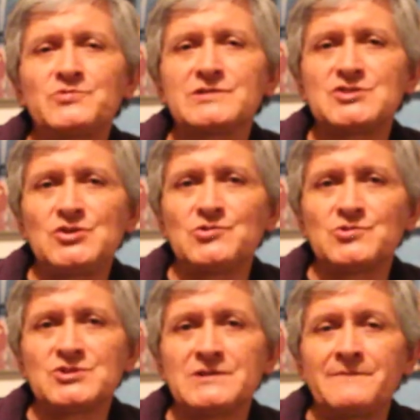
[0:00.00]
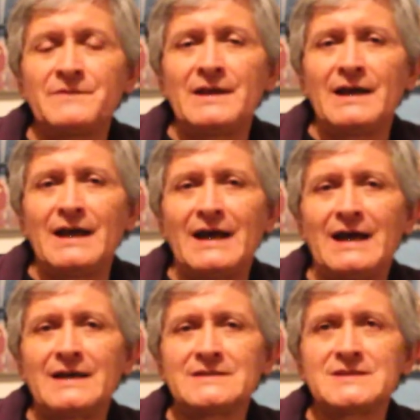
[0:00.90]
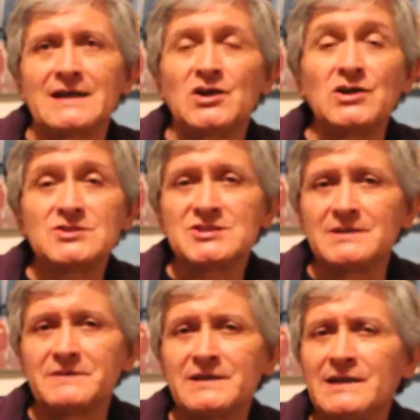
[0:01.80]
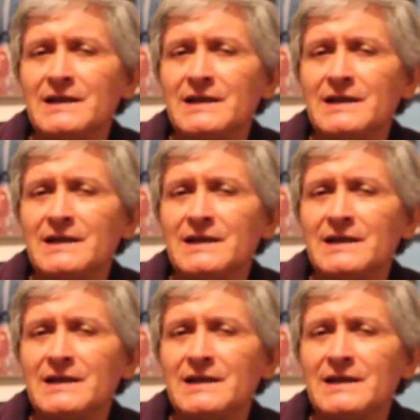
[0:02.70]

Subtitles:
was used as a concept.